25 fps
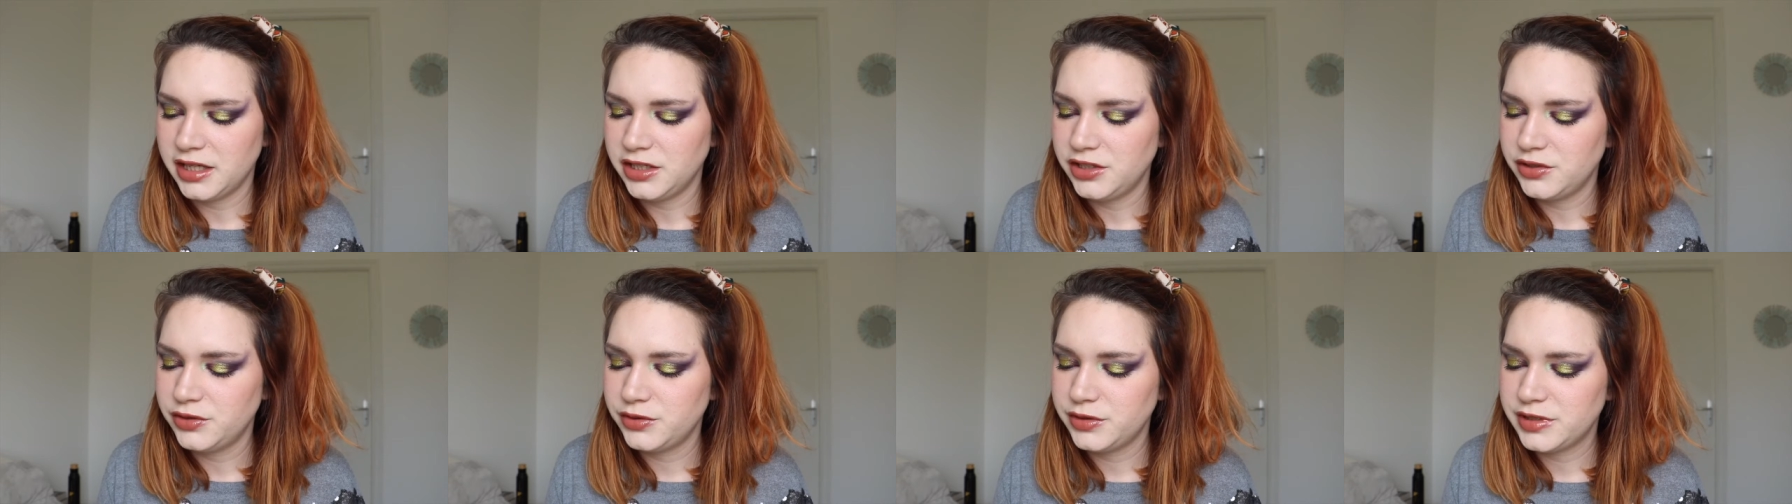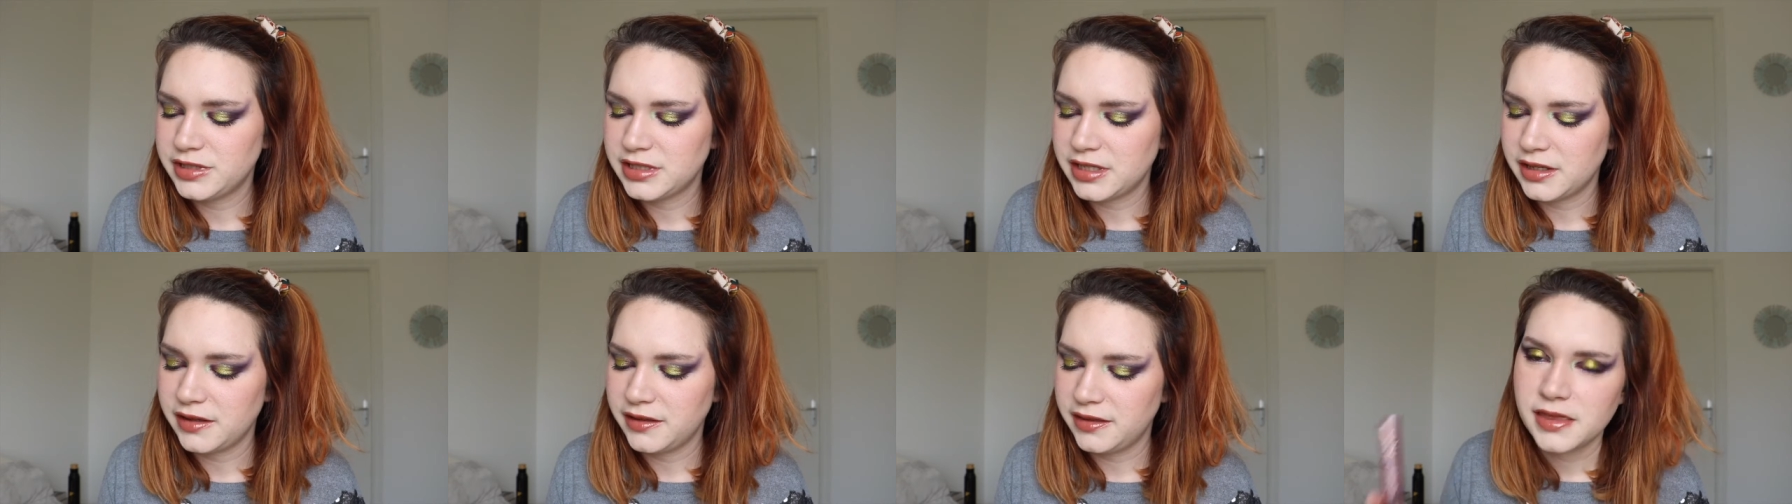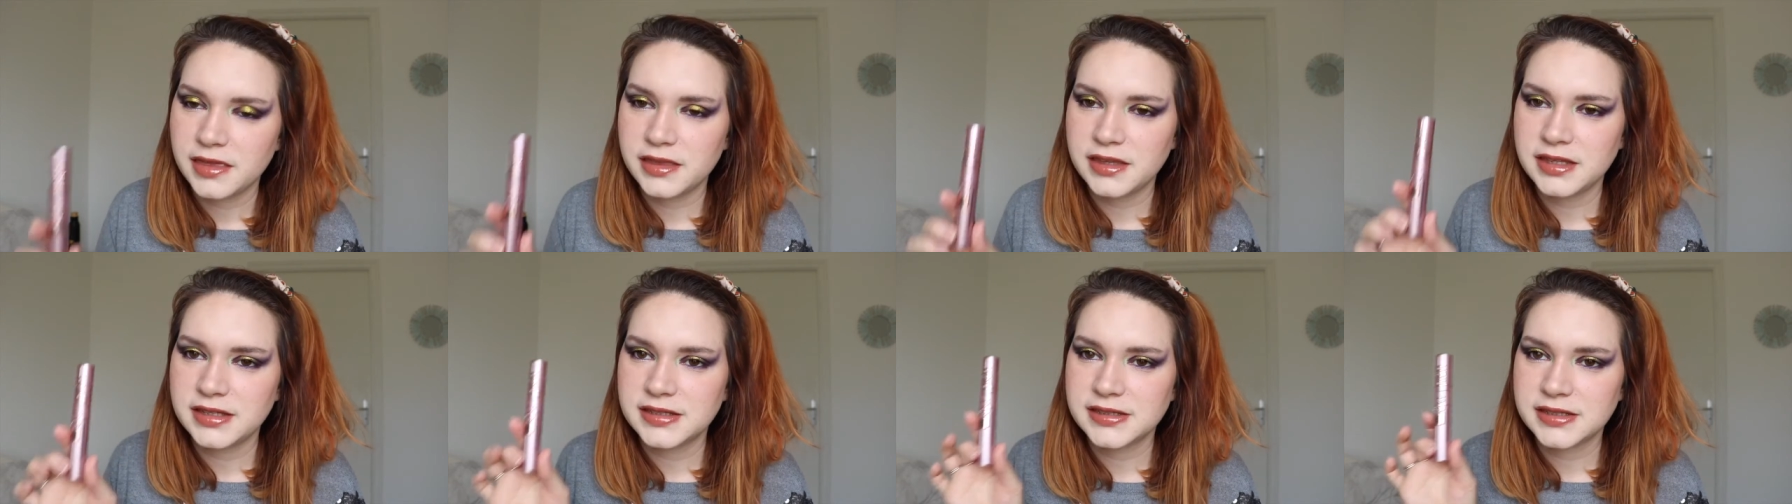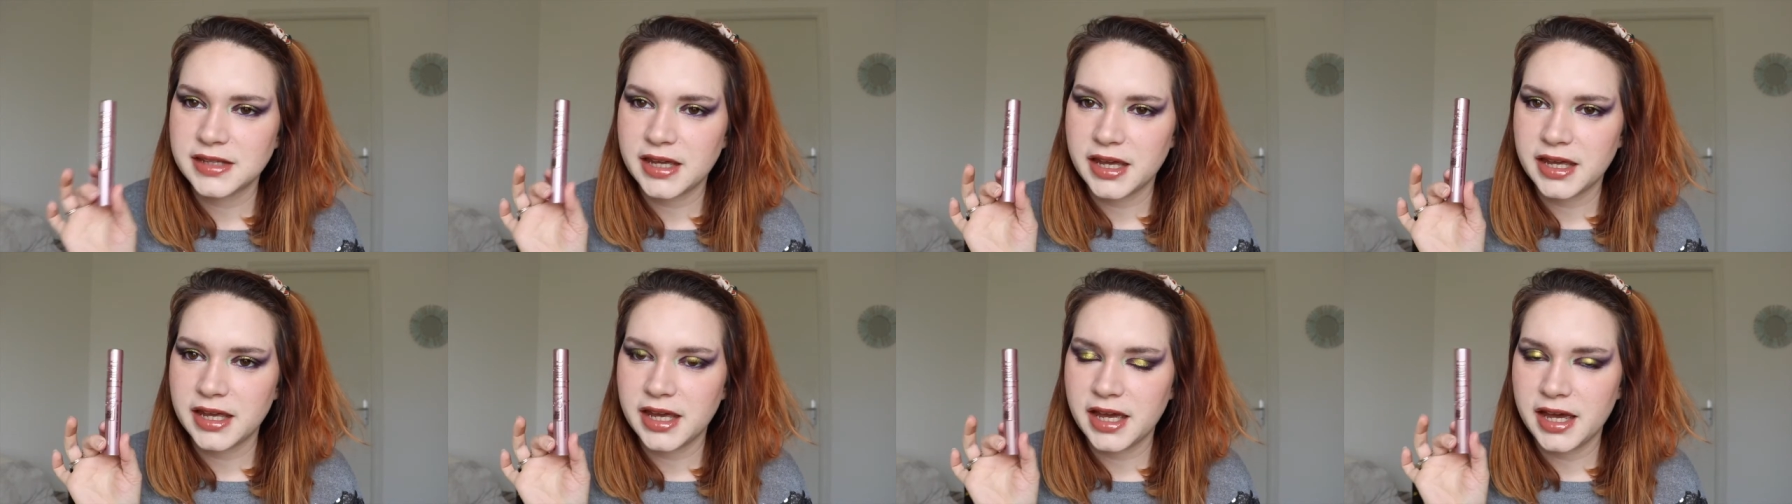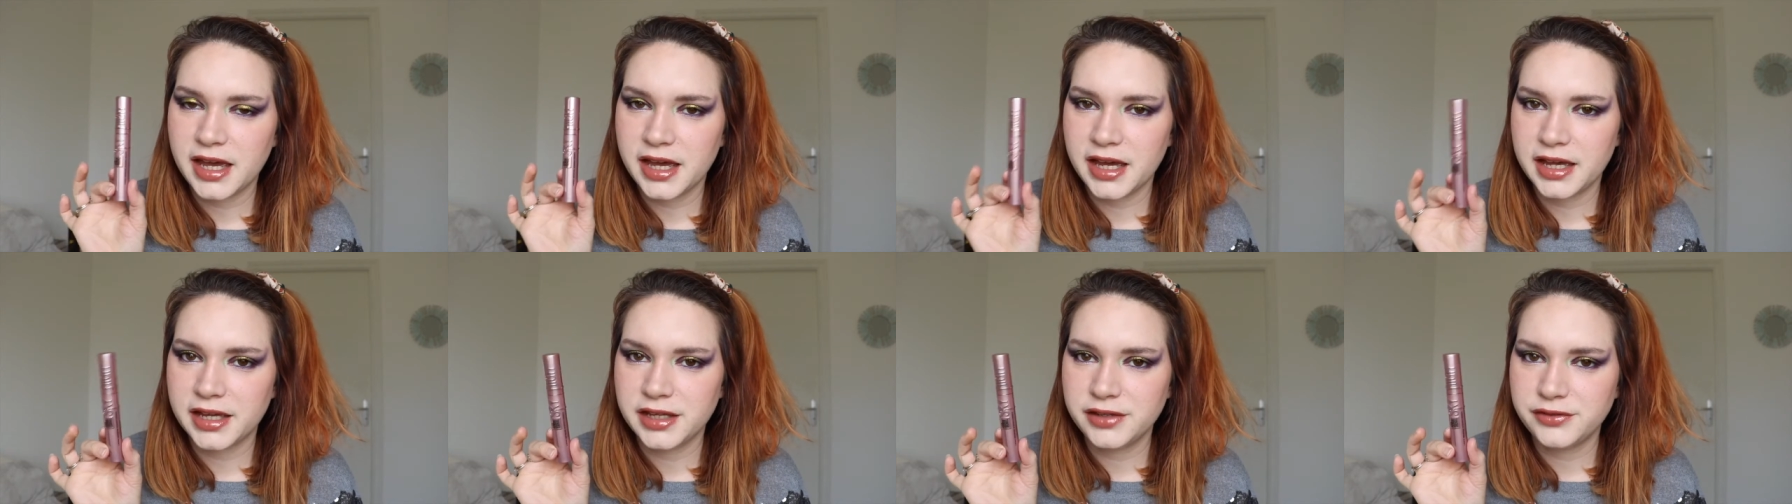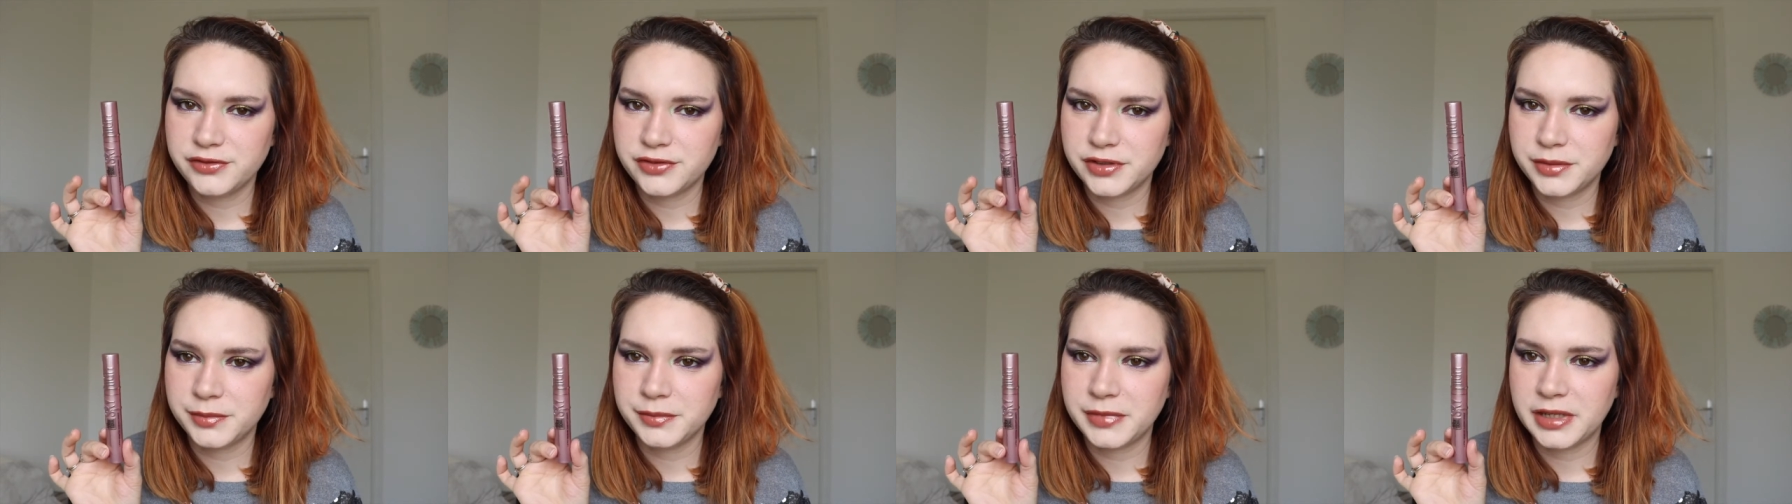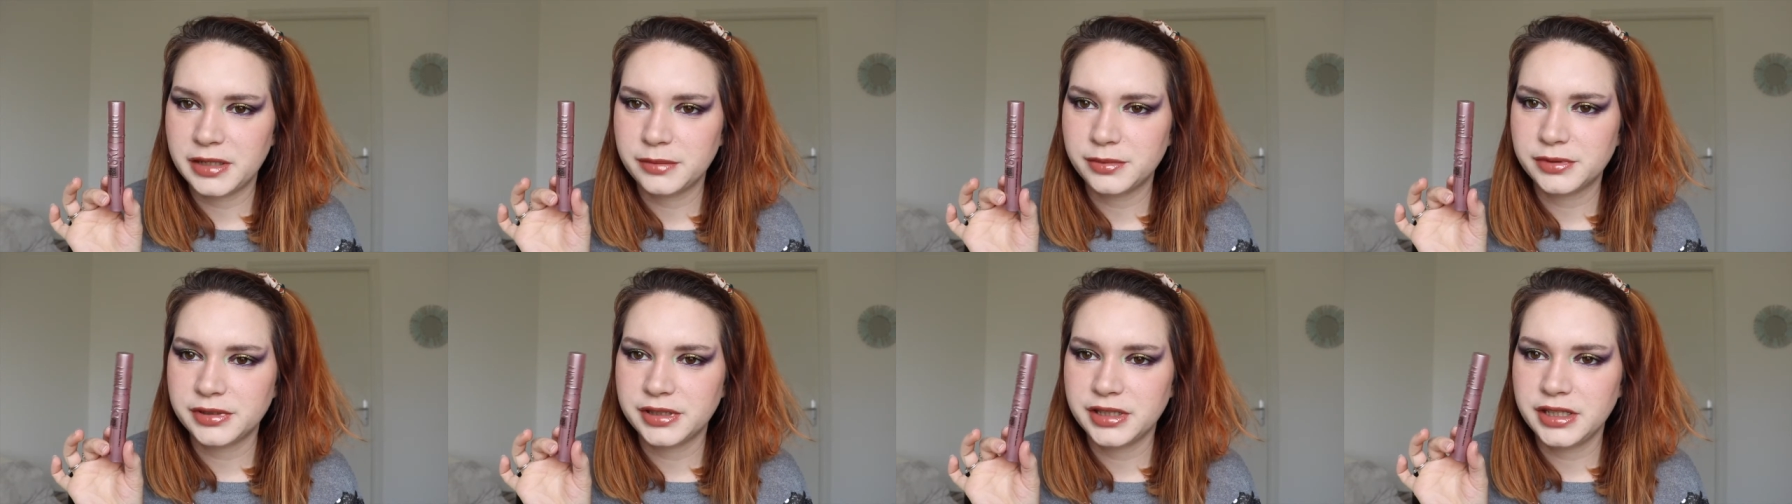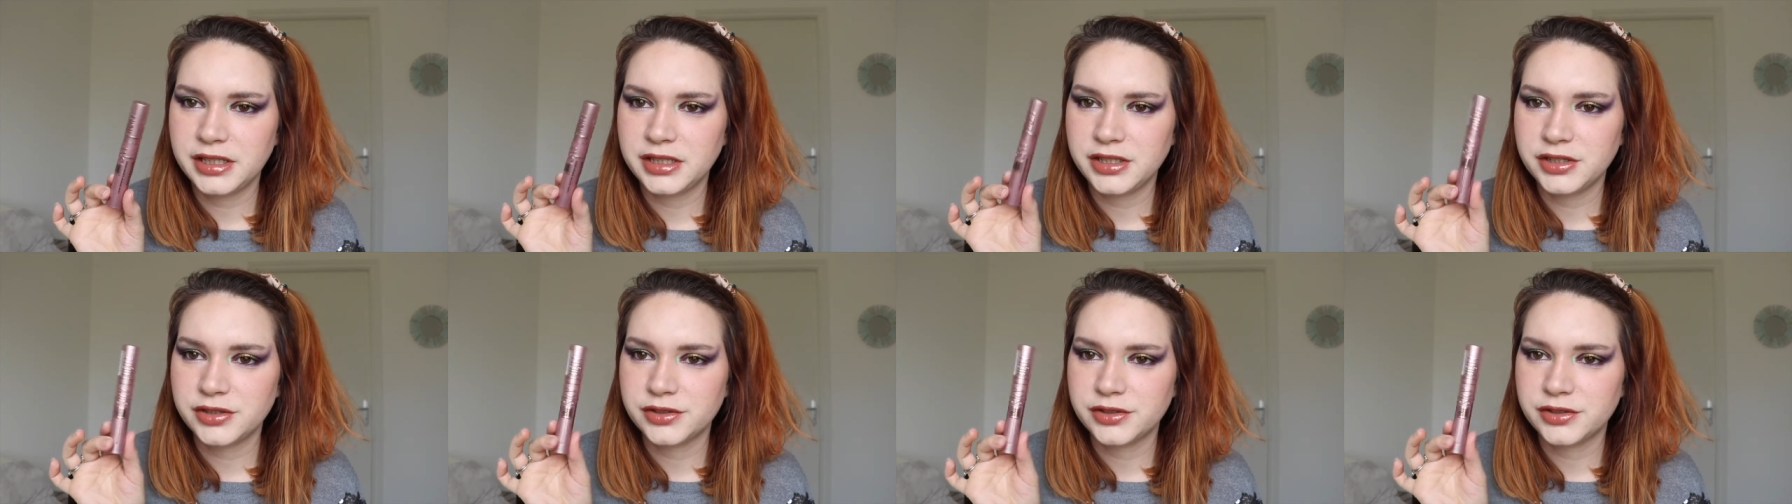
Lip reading: used the Sky High from Maybelline,